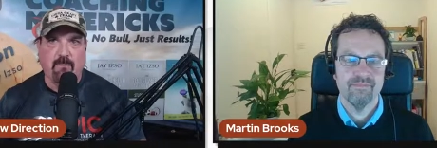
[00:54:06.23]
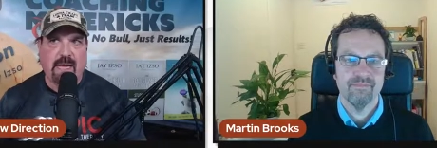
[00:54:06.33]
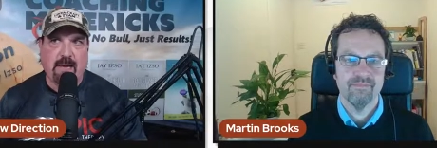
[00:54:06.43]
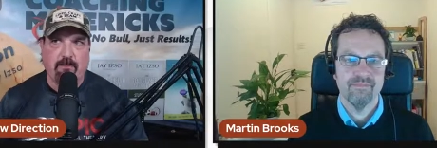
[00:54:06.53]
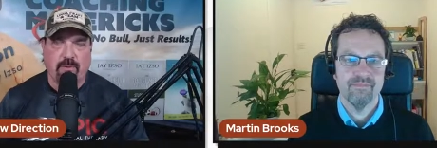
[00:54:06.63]

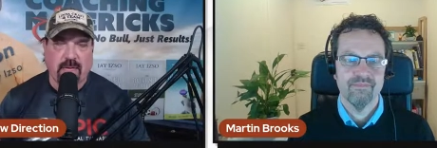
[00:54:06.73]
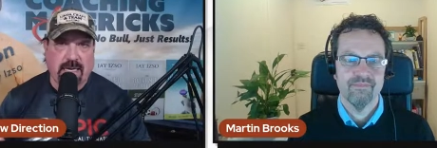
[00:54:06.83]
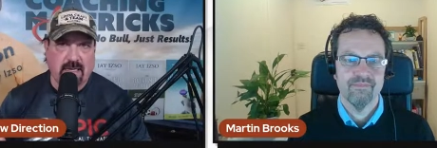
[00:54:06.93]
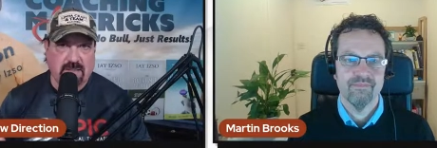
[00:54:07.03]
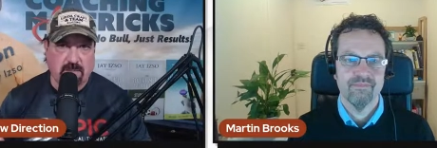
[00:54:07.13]
Speaker 1: am I
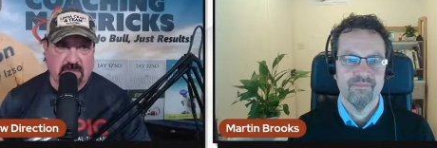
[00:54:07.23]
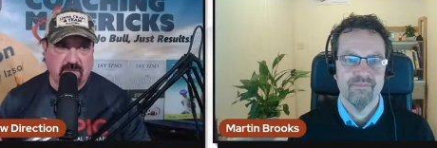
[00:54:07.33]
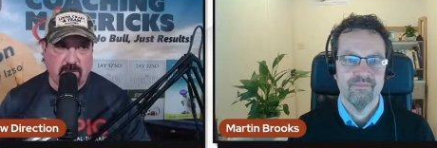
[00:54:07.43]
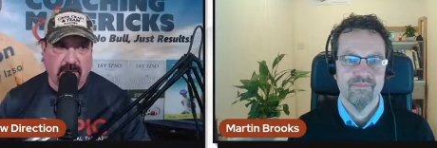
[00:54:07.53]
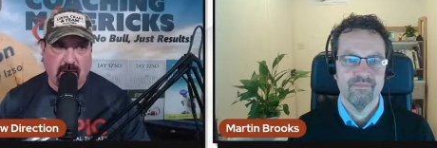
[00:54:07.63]
playing too
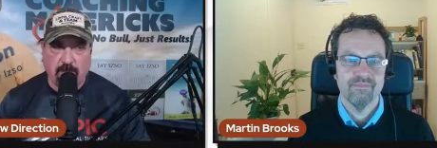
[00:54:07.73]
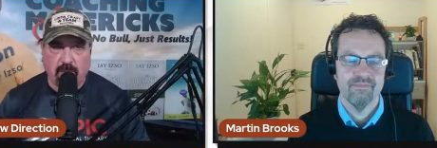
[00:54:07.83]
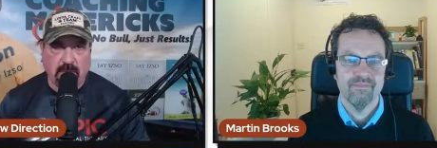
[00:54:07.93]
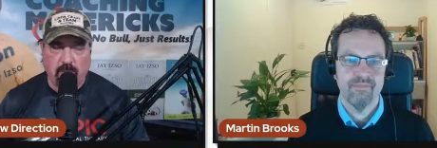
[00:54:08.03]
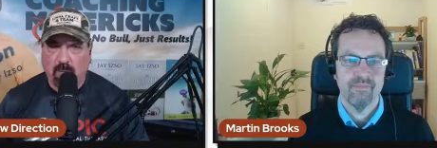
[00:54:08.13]
much of a power
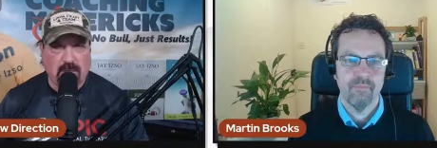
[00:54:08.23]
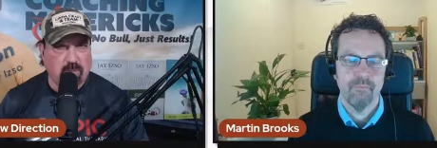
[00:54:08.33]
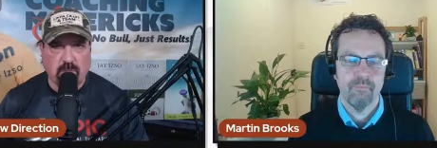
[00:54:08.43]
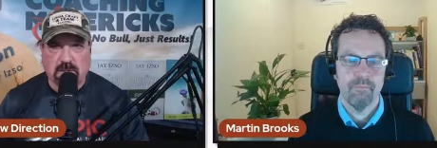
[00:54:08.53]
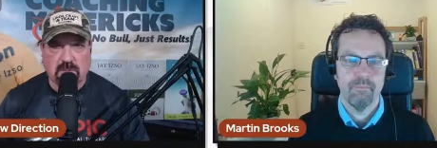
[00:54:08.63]
play? What
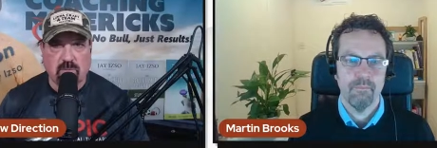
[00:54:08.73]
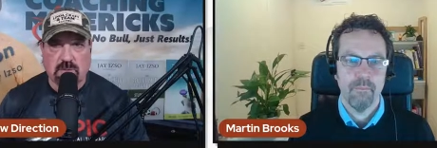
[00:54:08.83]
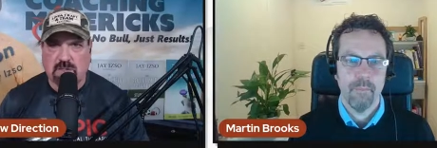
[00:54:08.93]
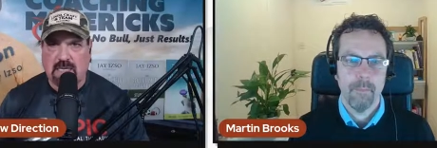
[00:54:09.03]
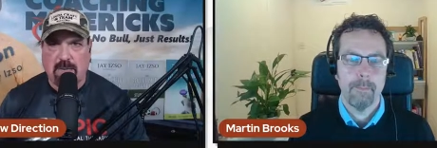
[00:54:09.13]
what what's
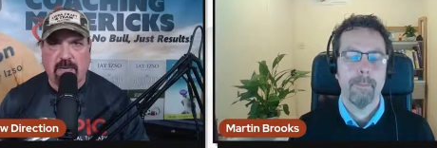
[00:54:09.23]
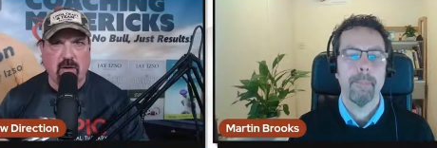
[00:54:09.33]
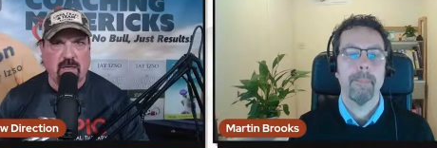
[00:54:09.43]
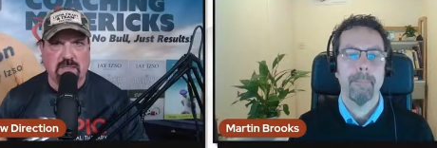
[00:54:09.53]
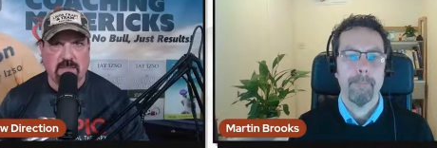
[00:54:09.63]
what should I be
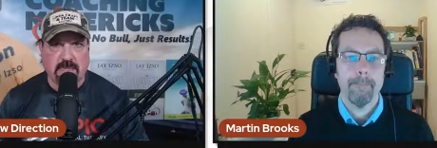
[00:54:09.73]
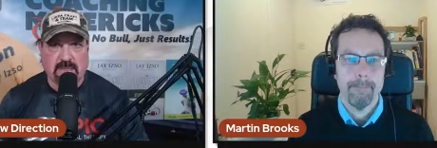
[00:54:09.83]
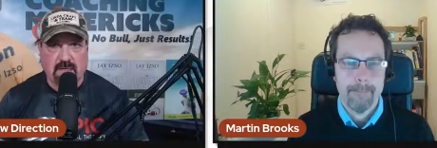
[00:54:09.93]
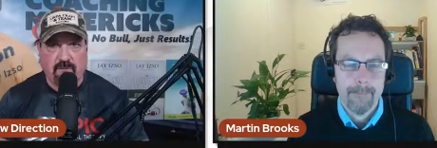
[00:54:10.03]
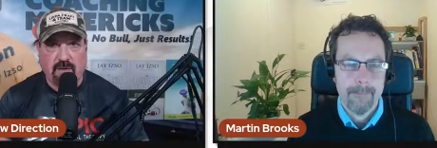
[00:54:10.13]
cautioning
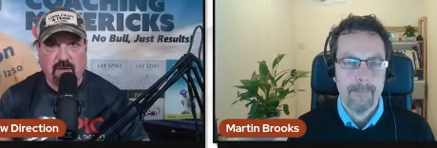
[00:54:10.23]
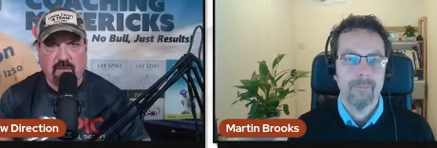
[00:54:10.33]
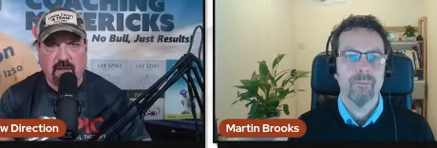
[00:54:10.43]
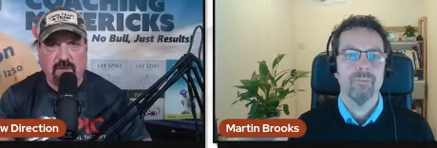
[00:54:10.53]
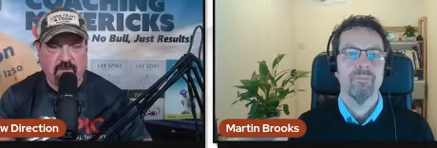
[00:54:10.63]
myself with
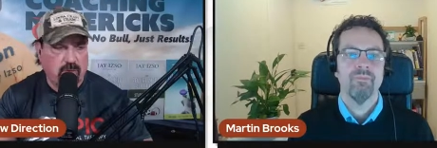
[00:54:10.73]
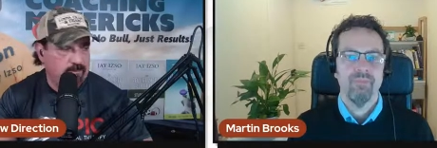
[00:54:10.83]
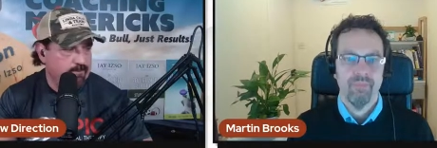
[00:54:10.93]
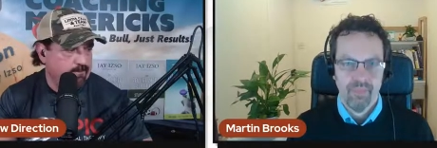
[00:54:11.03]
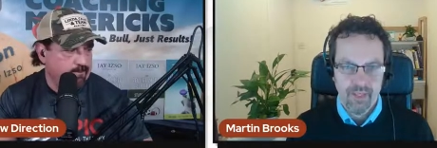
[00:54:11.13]
or looking
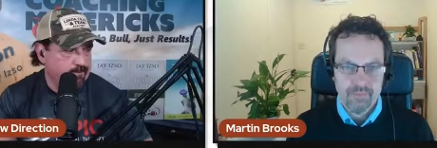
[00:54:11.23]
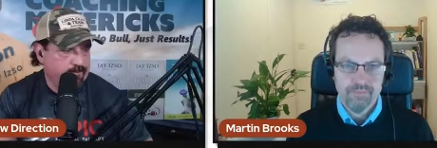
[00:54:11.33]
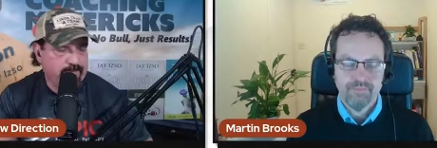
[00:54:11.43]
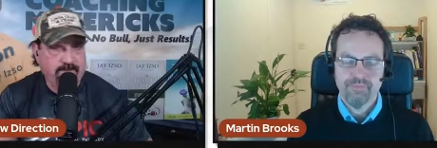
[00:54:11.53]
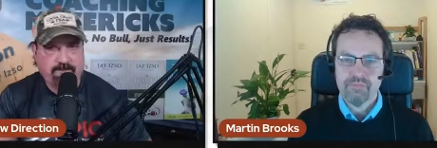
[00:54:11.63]
for?
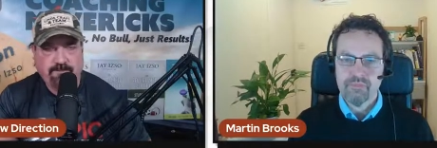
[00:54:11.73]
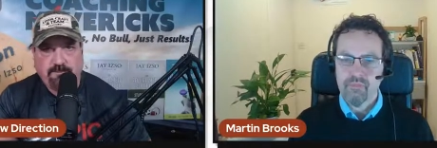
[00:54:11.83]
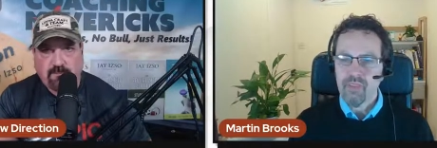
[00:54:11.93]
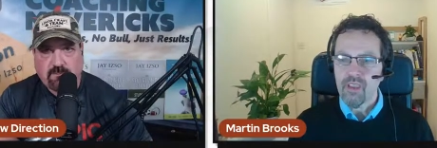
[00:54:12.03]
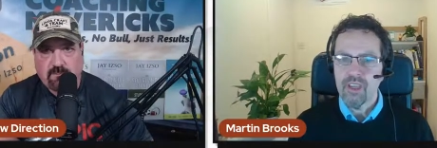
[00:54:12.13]

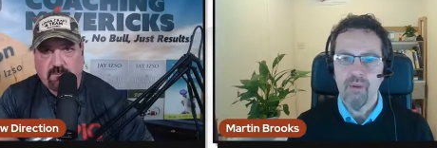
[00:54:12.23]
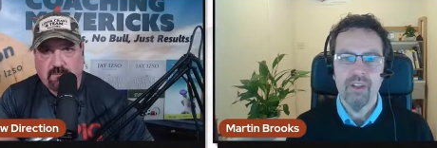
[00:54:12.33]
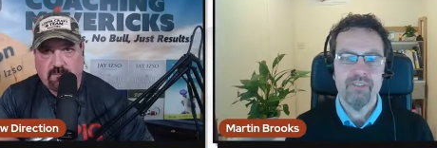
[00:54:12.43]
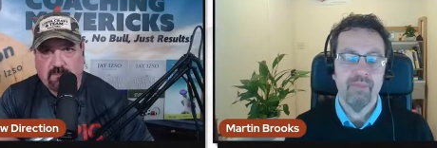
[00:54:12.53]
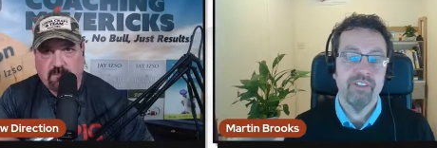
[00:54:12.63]
Speaker 2: Yeah,
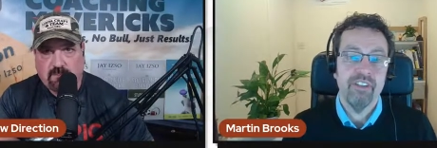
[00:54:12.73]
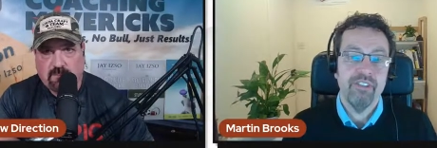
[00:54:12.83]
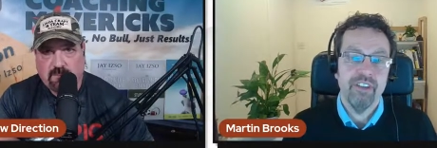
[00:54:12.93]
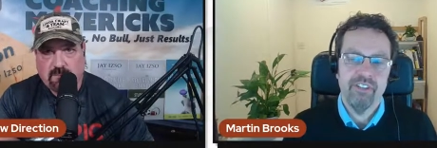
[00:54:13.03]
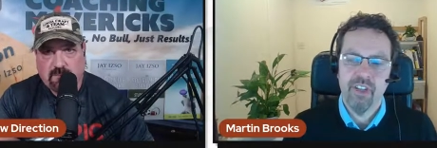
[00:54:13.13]
what's what's
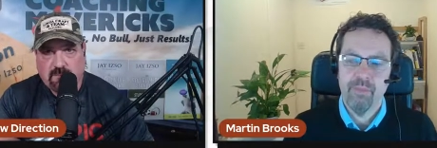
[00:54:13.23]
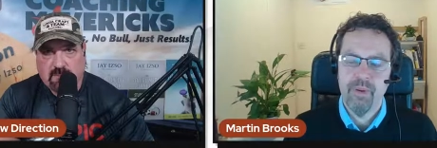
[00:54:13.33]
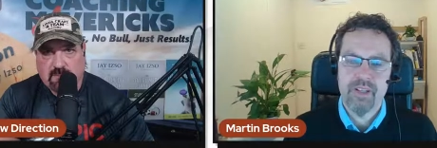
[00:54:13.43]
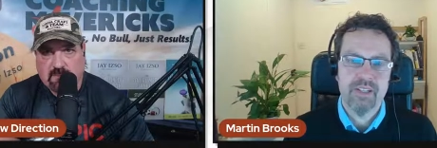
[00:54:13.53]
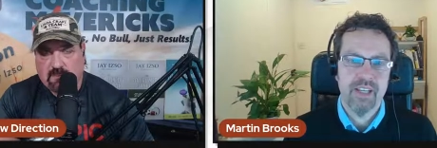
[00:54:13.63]
interesting talk
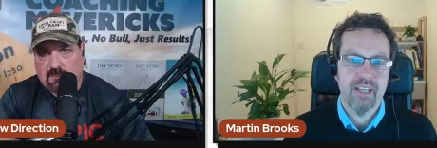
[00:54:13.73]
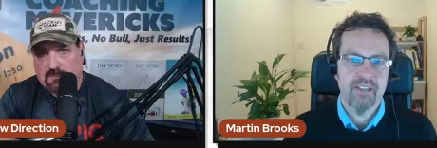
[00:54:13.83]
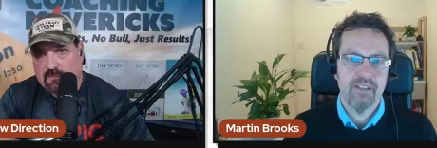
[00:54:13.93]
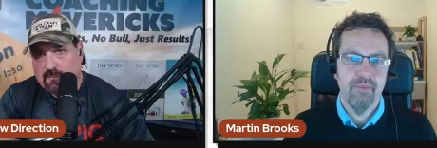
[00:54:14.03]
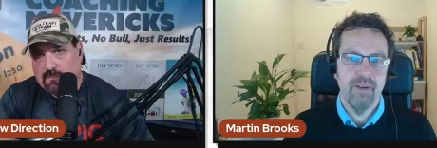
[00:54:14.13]
about
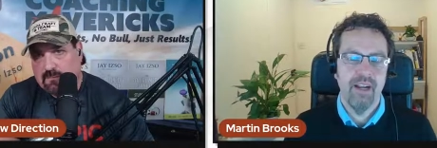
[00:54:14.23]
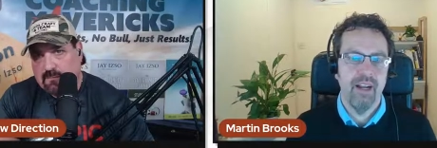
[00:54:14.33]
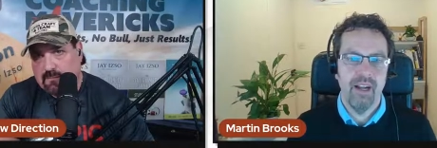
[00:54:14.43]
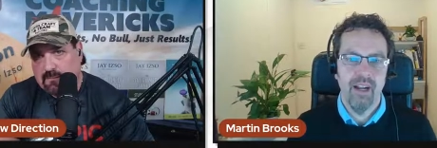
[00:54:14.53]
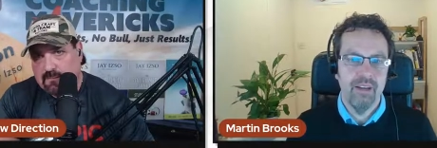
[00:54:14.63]
sales. I mean,
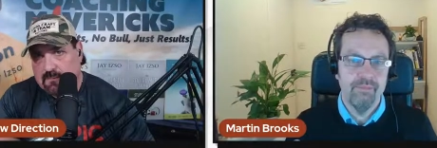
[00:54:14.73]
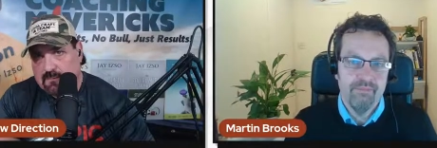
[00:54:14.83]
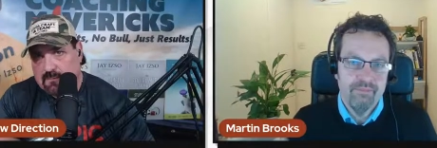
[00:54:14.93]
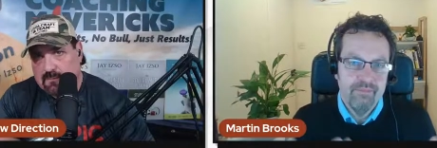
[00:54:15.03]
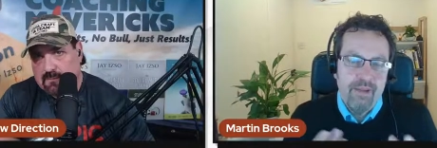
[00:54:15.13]
I, I
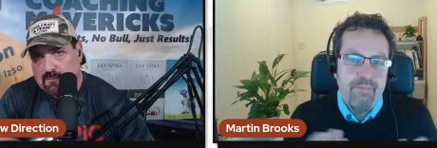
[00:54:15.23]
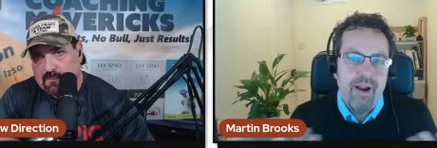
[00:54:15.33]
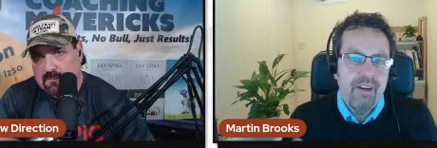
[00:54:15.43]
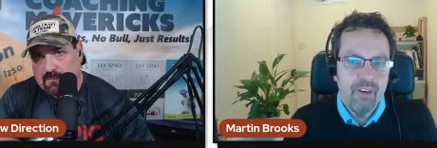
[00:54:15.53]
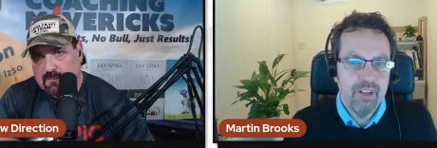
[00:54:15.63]
my
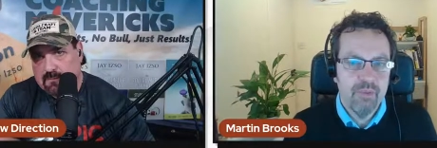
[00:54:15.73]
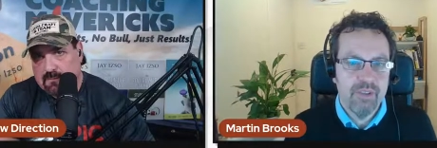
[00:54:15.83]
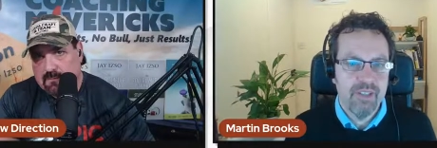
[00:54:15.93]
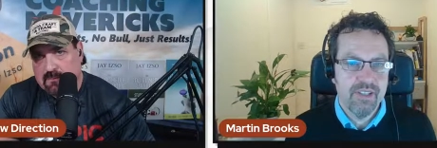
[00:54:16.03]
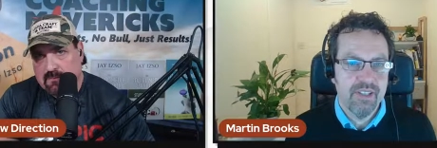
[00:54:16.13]
background
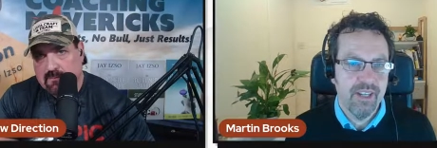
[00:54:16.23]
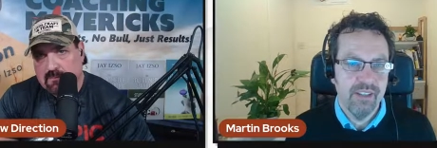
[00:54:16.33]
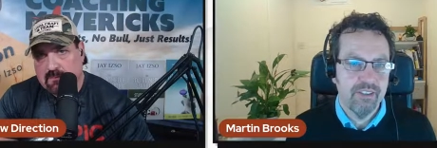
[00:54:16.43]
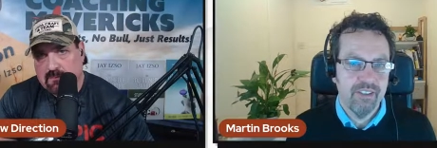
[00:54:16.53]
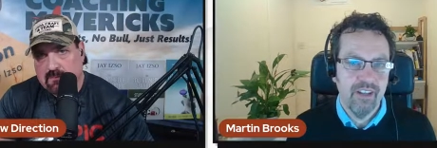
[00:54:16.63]
was in
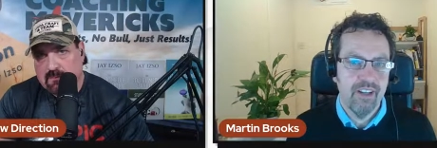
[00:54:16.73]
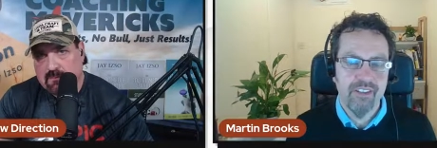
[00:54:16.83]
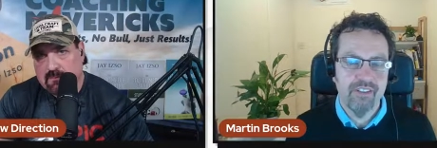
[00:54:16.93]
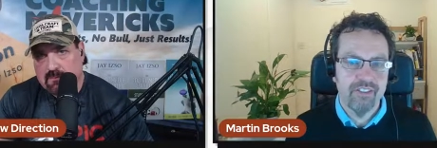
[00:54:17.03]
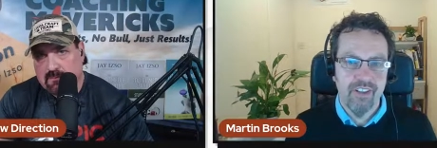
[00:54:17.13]
sales. I,
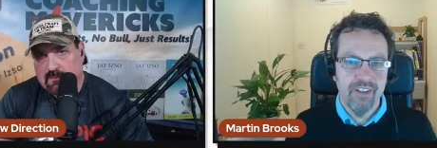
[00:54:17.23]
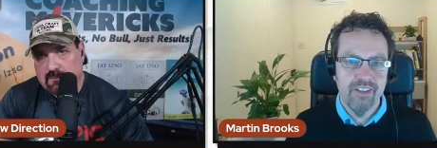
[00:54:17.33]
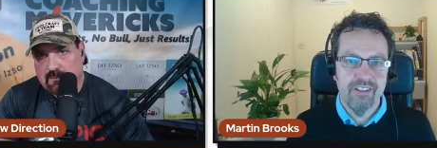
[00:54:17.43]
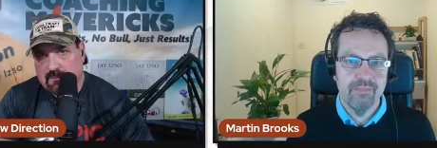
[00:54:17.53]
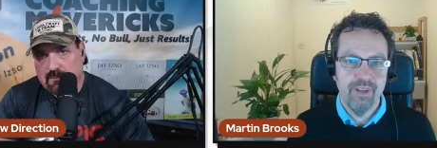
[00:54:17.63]
I
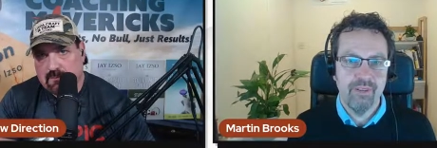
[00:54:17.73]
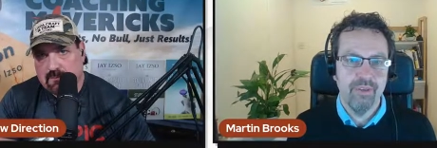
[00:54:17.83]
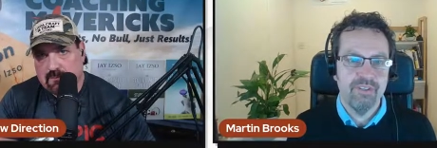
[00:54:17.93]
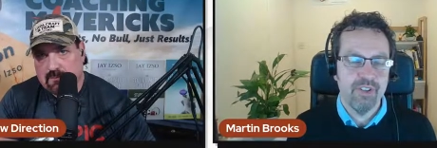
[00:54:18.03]
started my, my